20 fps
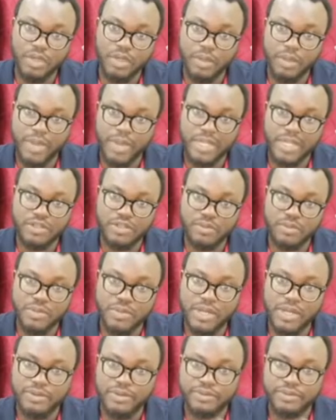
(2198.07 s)
About talk,
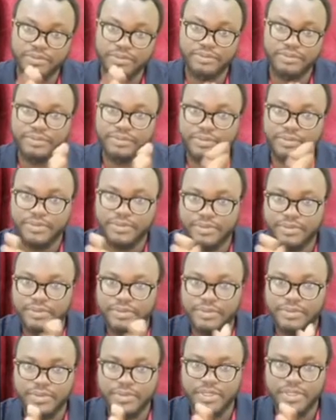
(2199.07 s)
well,
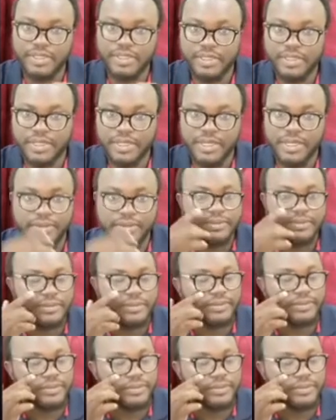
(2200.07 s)
it's